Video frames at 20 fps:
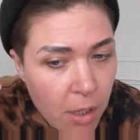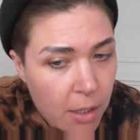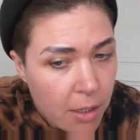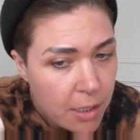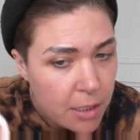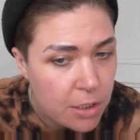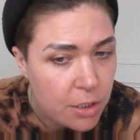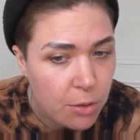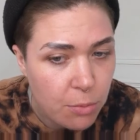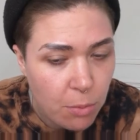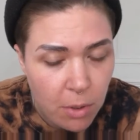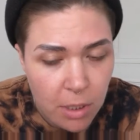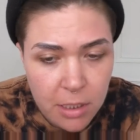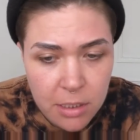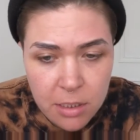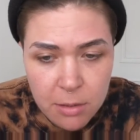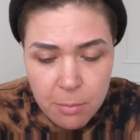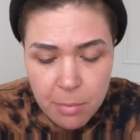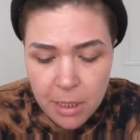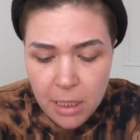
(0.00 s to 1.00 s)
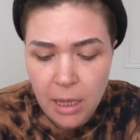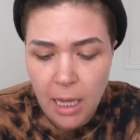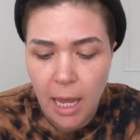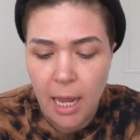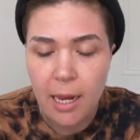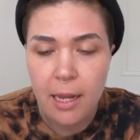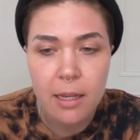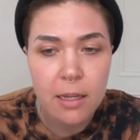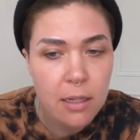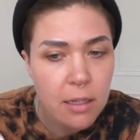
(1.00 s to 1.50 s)
Because you want it to be
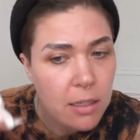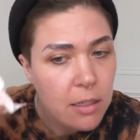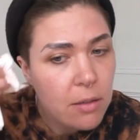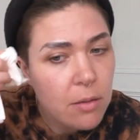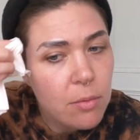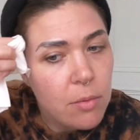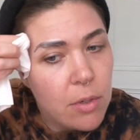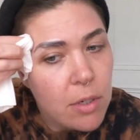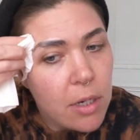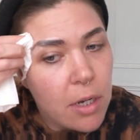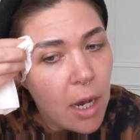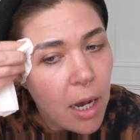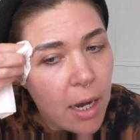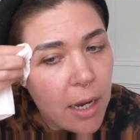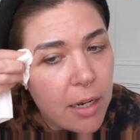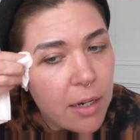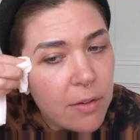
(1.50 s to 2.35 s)
like kind